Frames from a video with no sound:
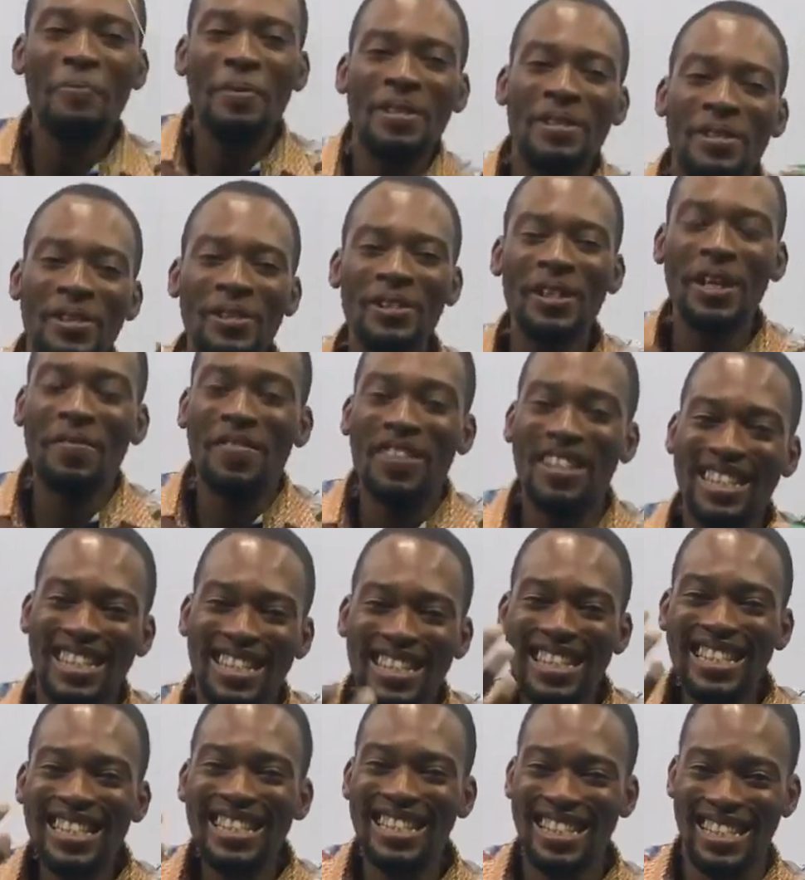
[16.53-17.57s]
episode of the
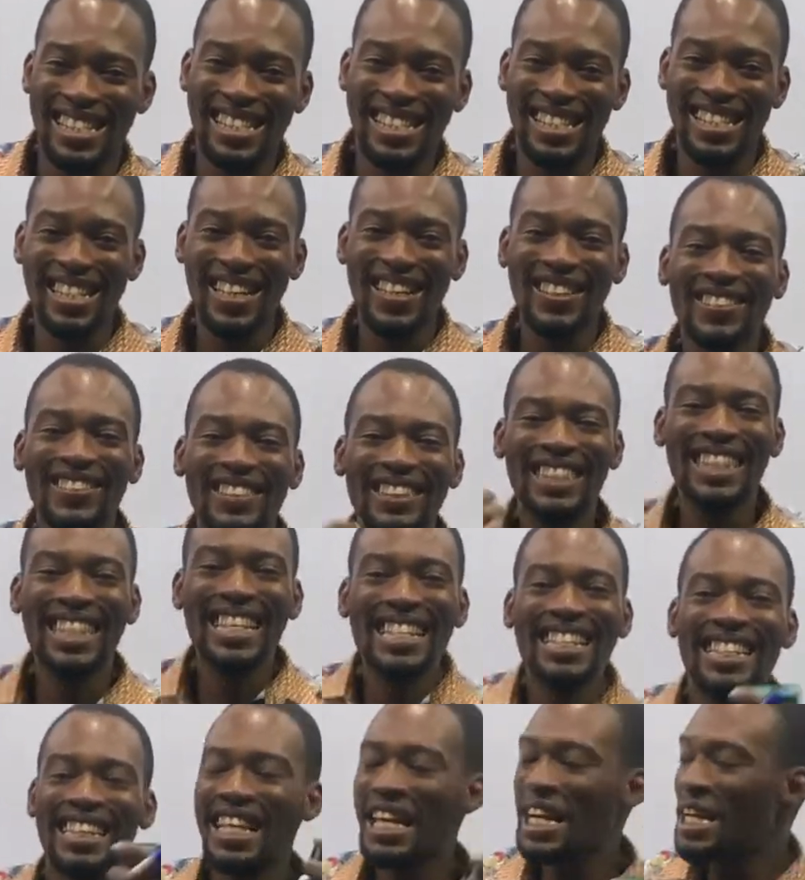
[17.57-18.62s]
series
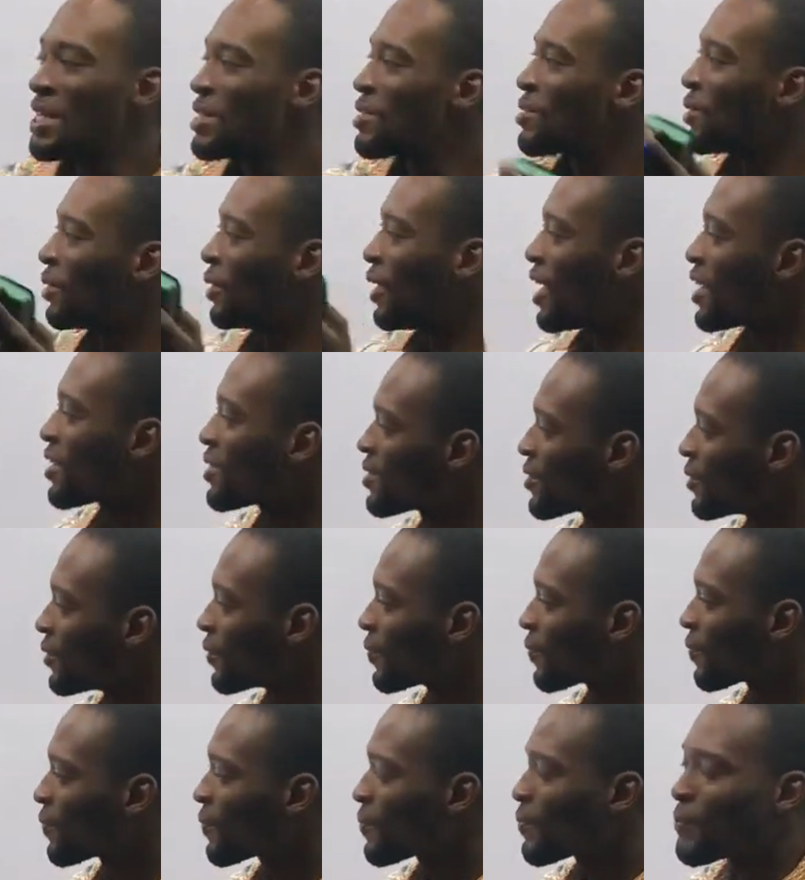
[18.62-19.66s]
contains
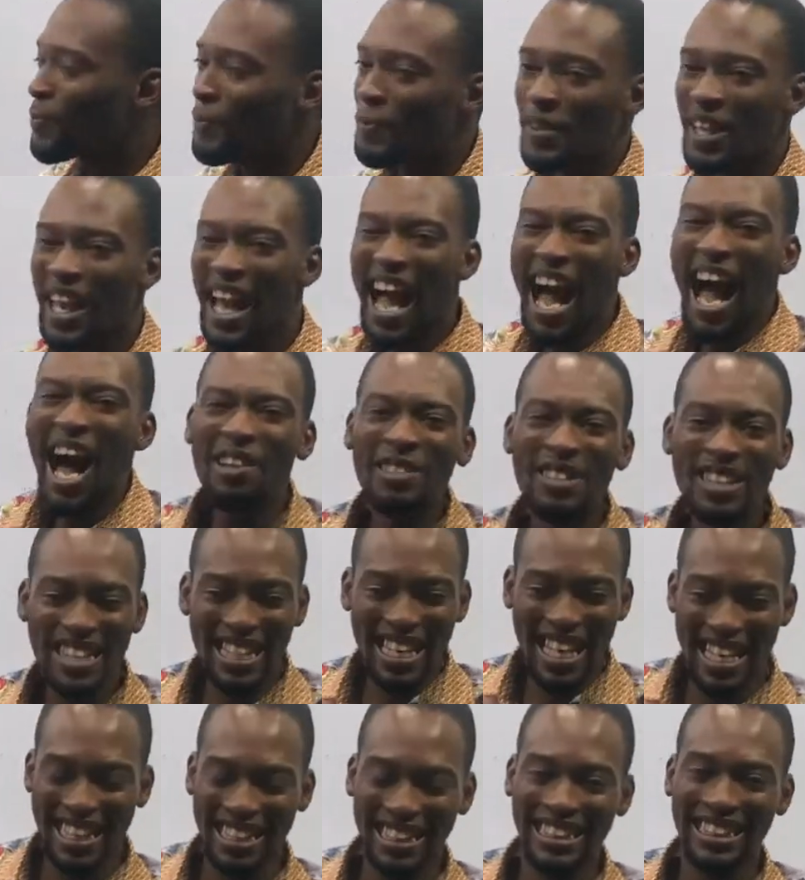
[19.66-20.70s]
introduction,
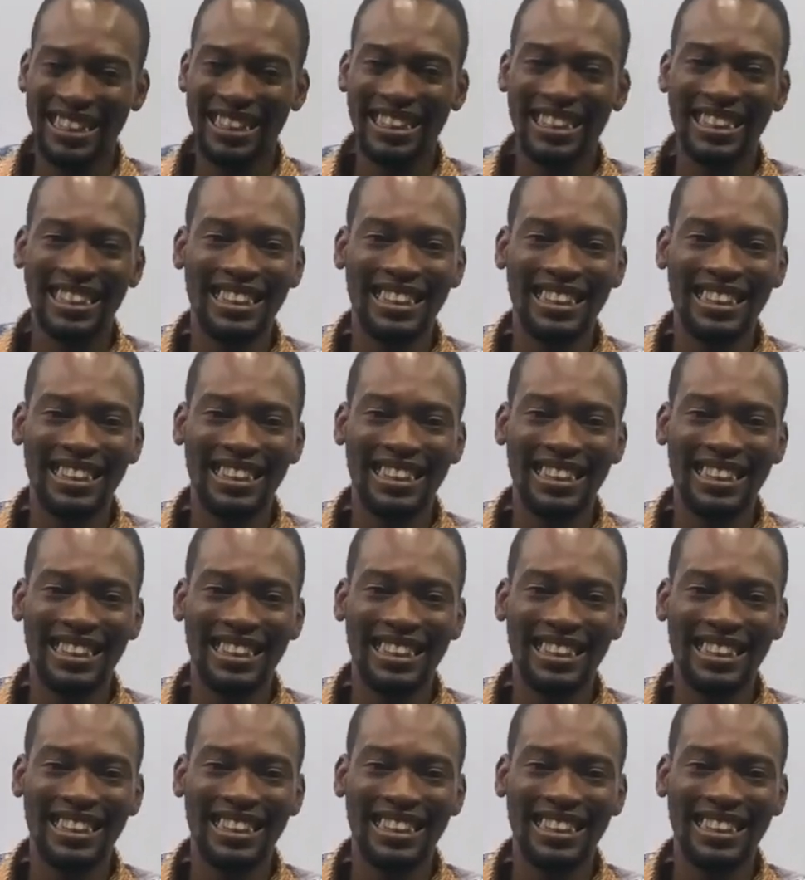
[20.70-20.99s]
outline,